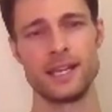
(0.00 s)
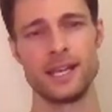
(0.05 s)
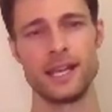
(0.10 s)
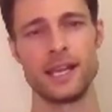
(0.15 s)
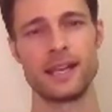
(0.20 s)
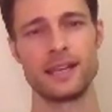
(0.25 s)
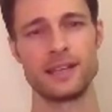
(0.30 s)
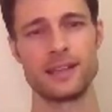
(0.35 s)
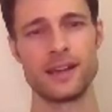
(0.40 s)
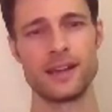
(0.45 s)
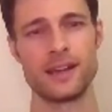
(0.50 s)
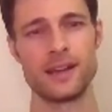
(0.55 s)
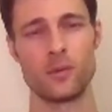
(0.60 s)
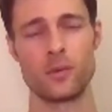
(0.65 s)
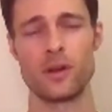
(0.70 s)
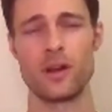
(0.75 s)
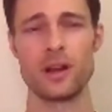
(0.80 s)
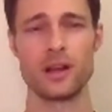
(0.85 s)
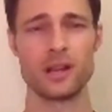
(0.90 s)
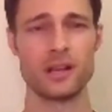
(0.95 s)
And uh,
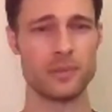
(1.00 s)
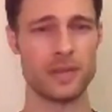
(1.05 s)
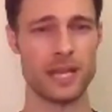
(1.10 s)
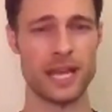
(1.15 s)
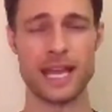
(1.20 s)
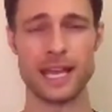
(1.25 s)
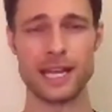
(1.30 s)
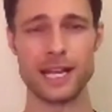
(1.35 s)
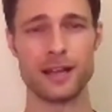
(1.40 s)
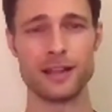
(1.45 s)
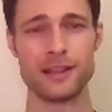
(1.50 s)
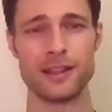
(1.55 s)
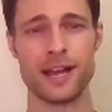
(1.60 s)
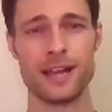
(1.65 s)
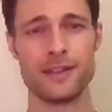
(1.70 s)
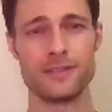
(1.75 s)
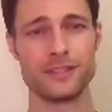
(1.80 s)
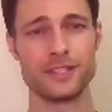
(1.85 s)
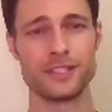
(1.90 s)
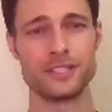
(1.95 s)
we're all going to be hanging out
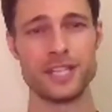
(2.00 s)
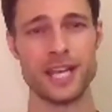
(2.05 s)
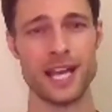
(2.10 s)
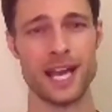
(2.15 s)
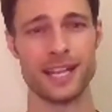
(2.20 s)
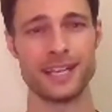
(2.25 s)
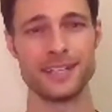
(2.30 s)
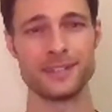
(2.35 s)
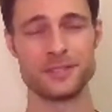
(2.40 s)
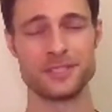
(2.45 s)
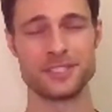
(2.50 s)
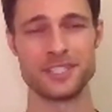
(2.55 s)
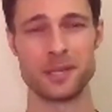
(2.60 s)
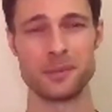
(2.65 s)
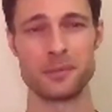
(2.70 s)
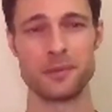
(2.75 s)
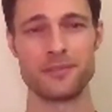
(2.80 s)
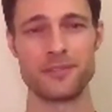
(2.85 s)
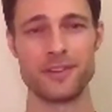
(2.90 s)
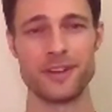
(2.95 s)
live in the chat, which is
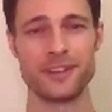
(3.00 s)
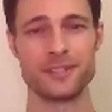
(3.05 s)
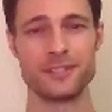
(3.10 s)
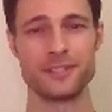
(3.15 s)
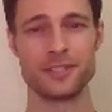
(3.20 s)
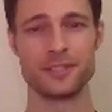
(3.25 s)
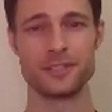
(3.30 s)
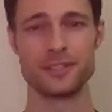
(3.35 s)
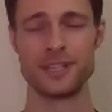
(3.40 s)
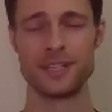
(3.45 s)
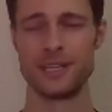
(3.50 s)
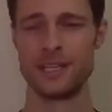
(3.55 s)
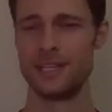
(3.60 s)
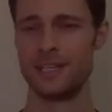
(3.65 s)
going to be fun too.